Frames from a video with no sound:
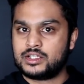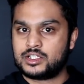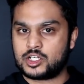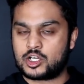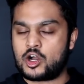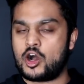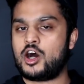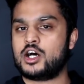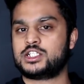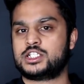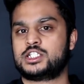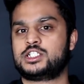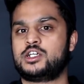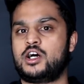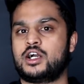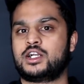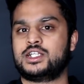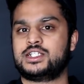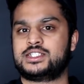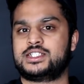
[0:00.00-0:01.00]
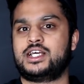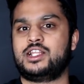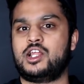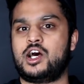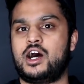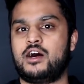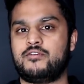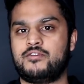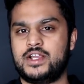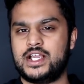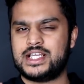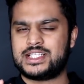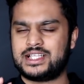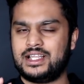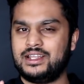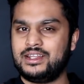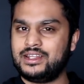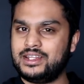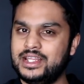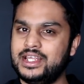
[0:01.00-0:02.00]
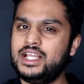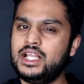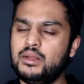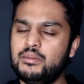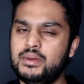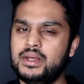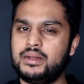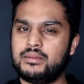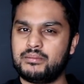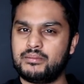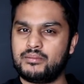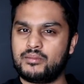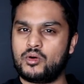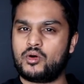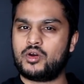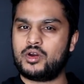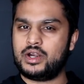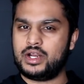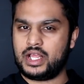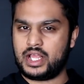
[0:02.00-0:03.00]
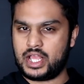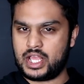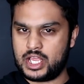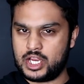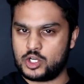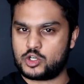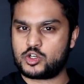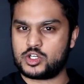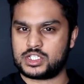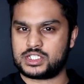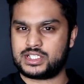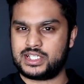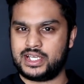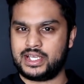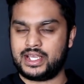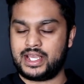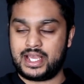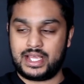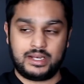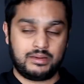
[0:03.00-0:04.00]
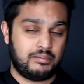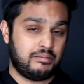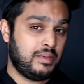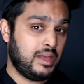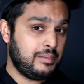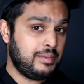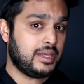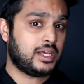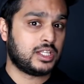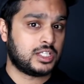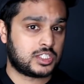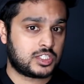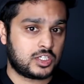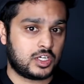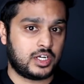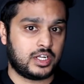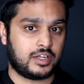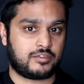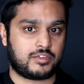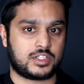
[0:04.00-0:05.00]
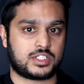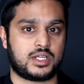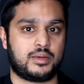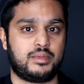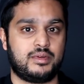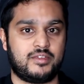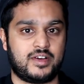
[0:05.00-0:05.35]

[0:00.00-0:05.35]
to cause a stock to sell off is a little bit more interesting and maybe concerning for some